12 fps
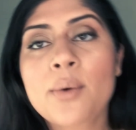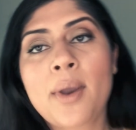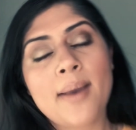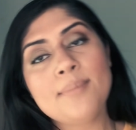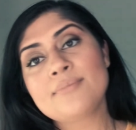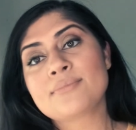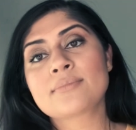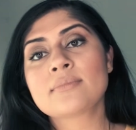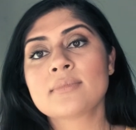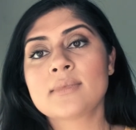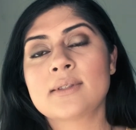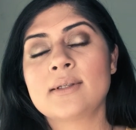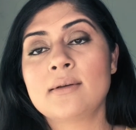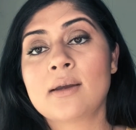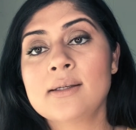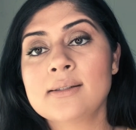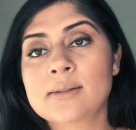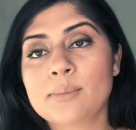Okay, it's a
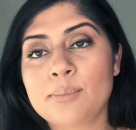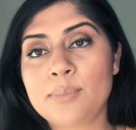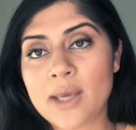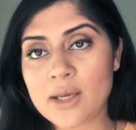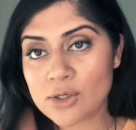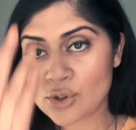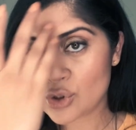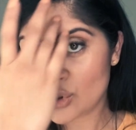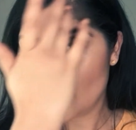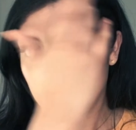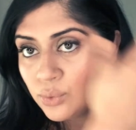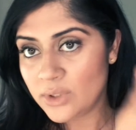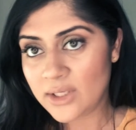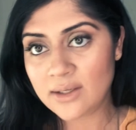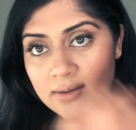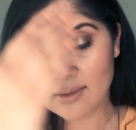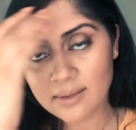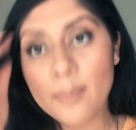nice beige
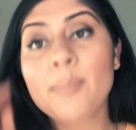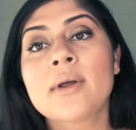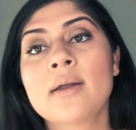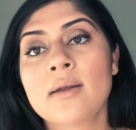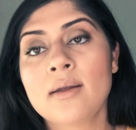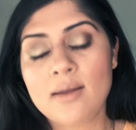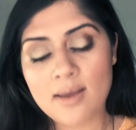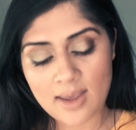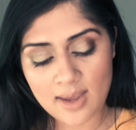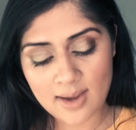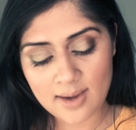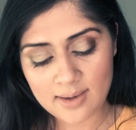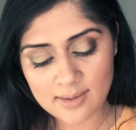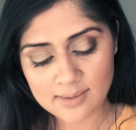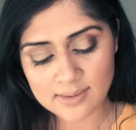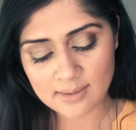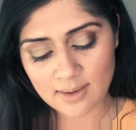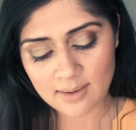nudie lip,
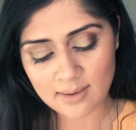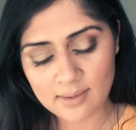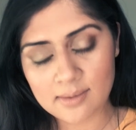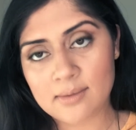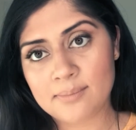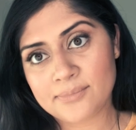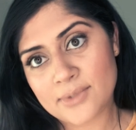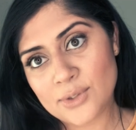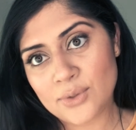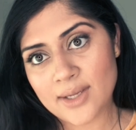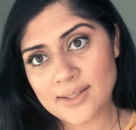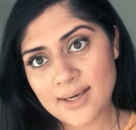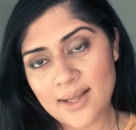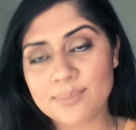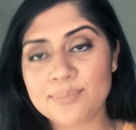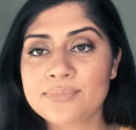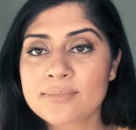and I'm gonna do that today.